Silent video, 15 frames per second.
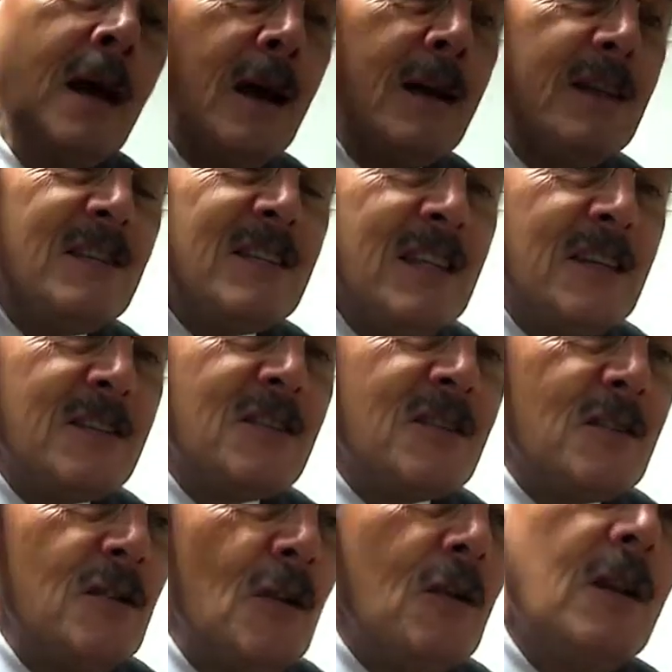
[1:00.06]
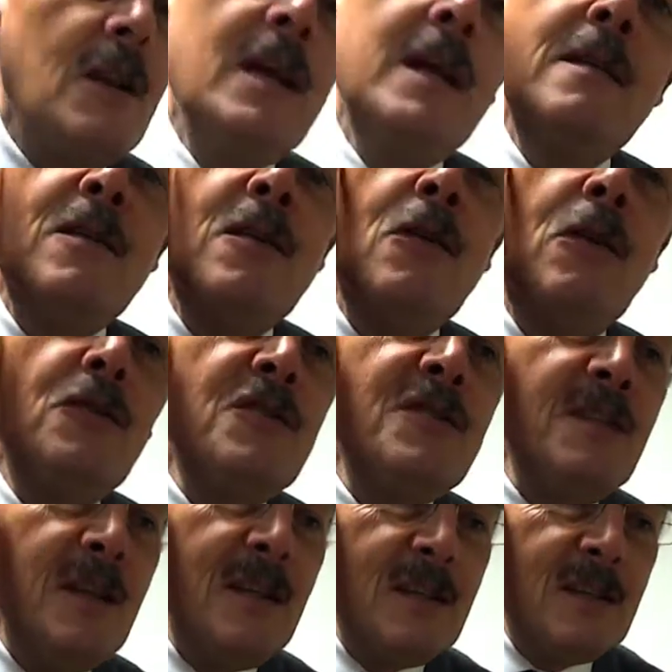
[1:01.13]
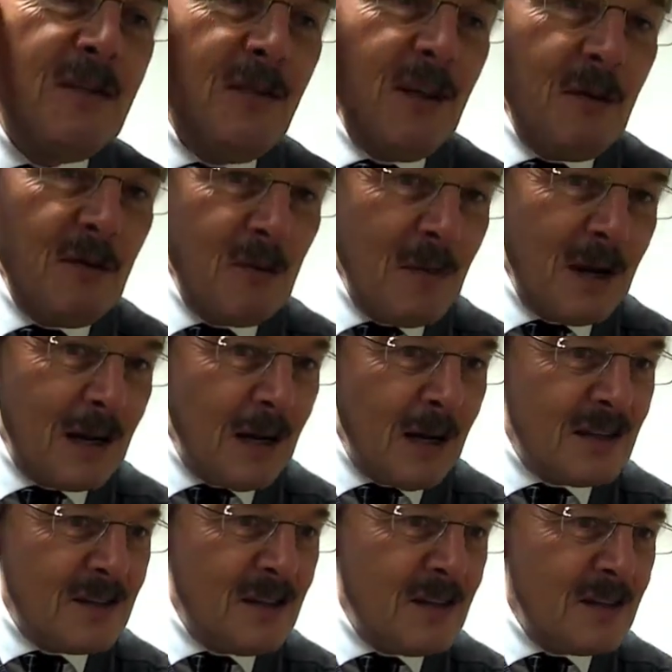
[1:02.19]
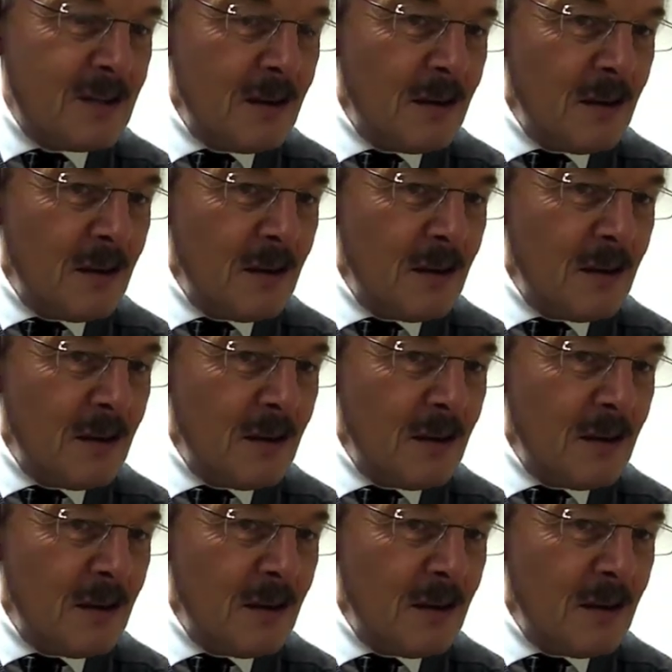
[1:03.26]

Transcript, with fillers: and it sits snugly, not, doesn't interfere with my glasses.